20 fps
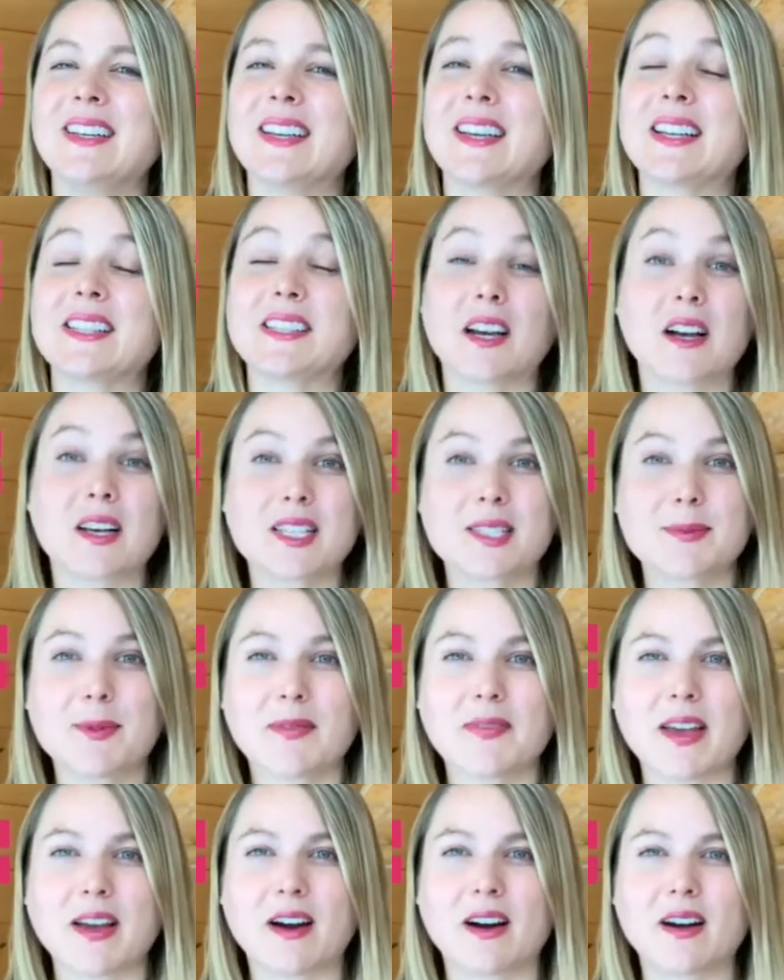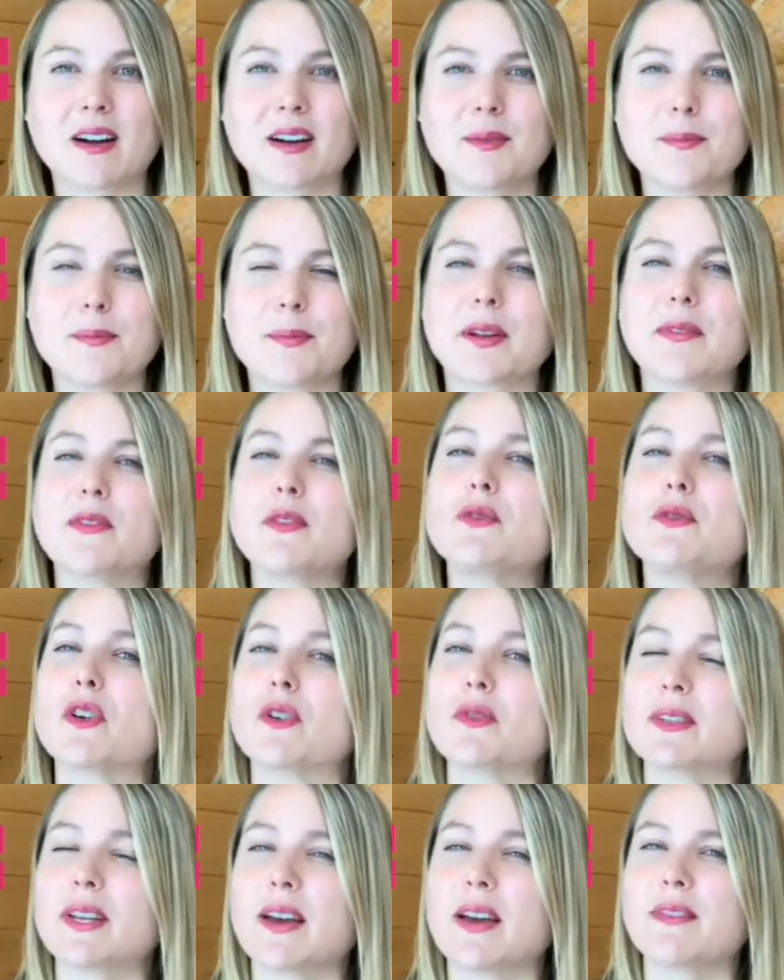It's awesome if they are, but if you
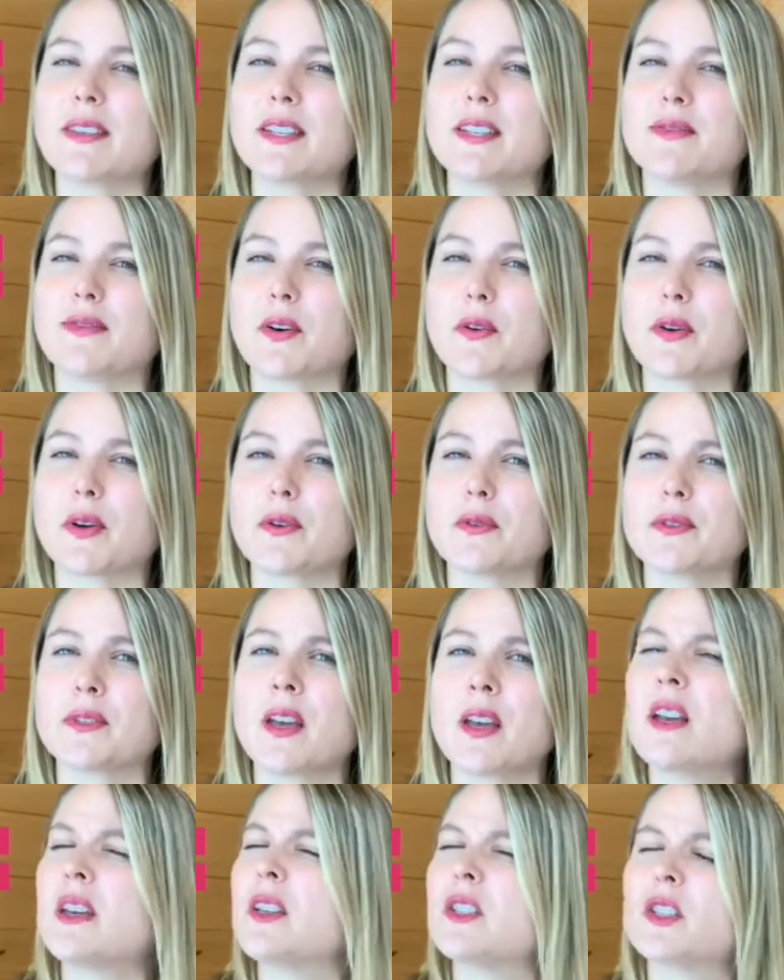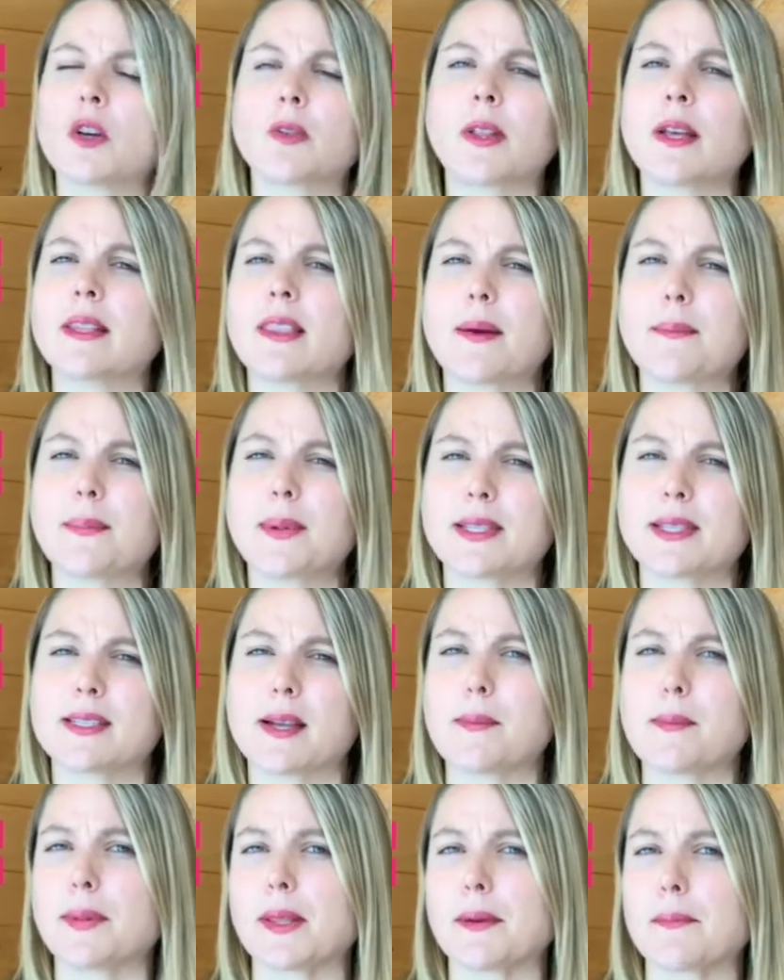don't have these photos, don't let that be a
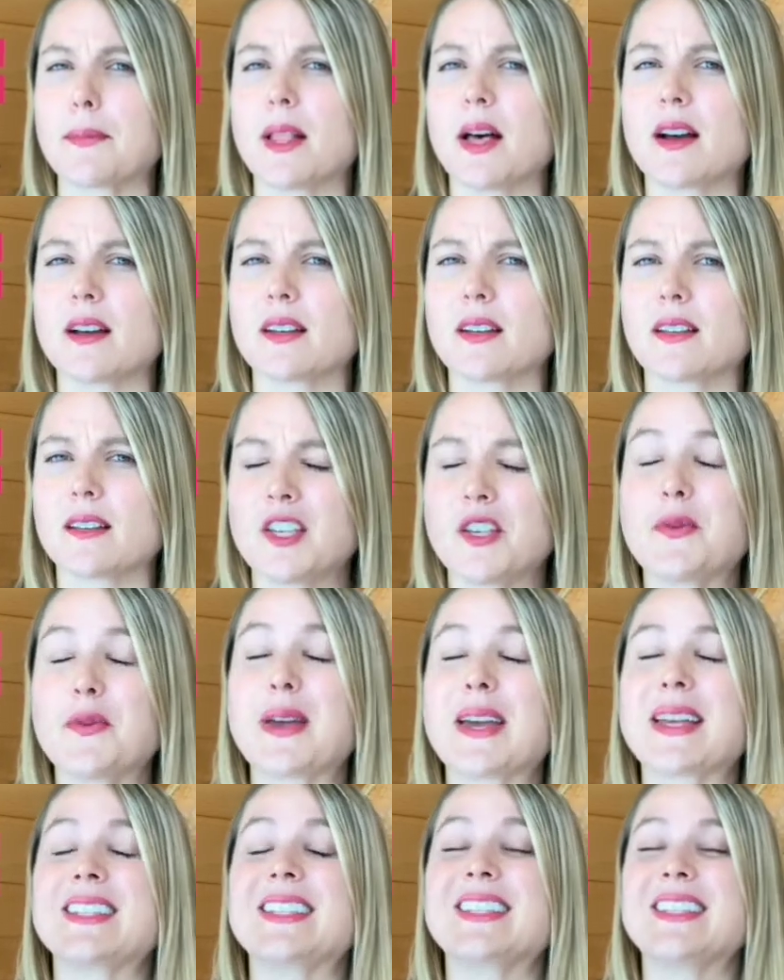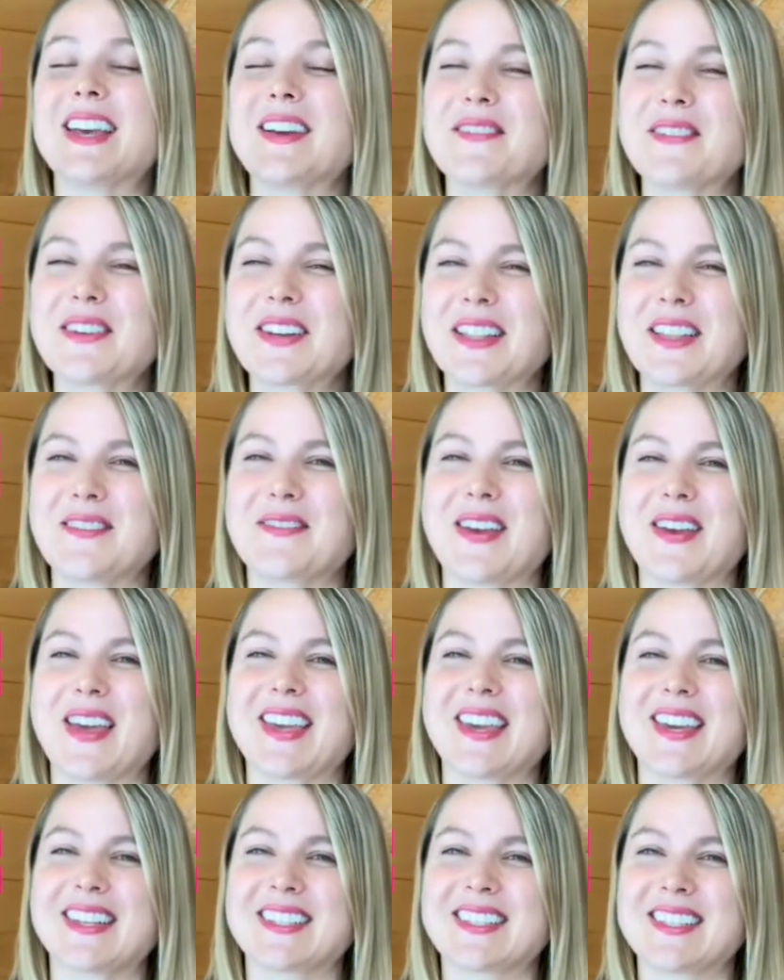stumbling block. You can definitely fake
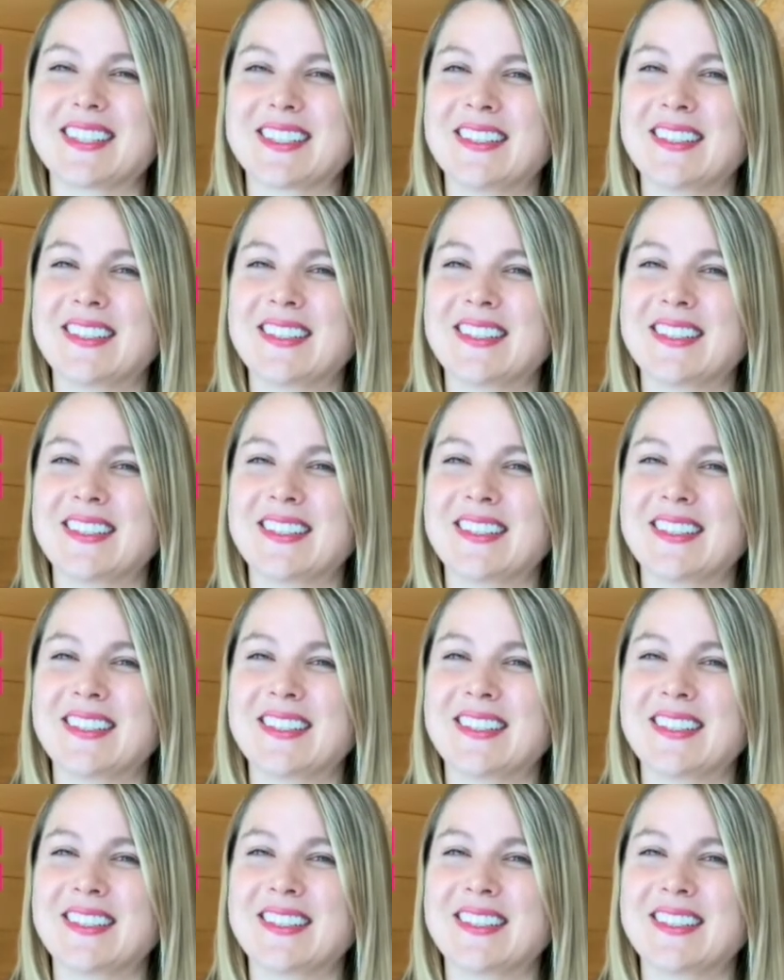it.